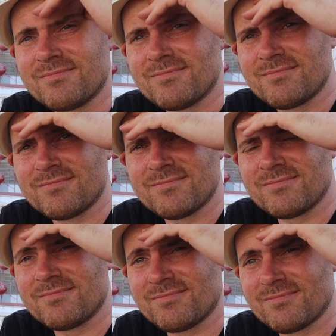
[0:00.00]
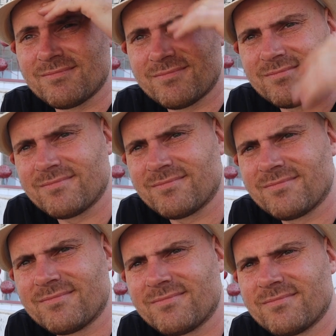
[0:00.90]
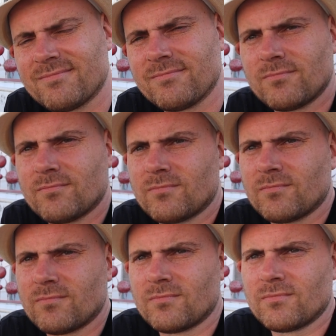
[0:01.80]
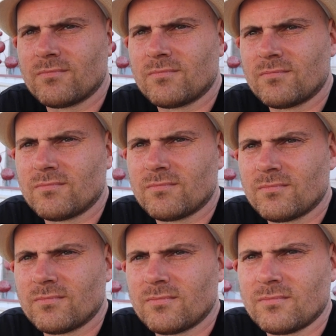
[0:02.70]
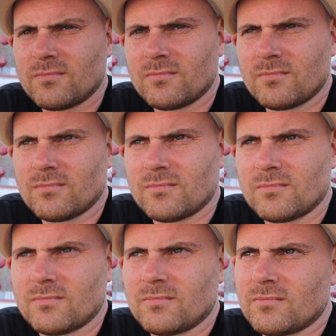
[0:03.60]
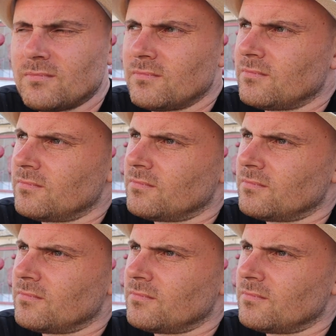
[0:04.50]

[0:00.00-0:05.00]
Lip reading: (not speaking)